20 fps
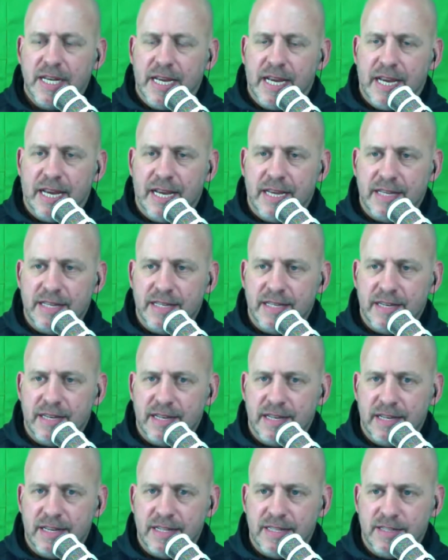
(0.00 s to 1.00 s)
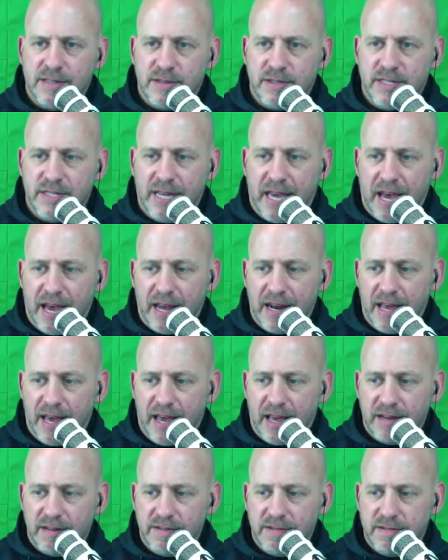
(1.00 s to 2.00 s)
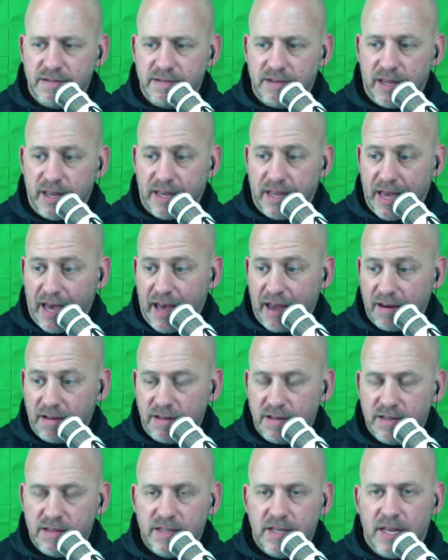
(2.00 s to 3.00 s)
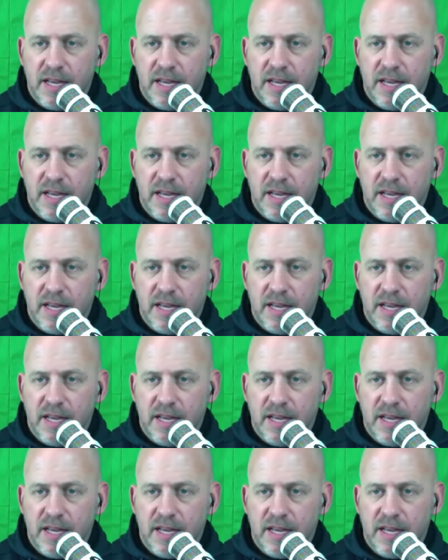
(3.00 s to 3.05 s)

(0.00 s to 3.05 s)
And so his dad had like cattle.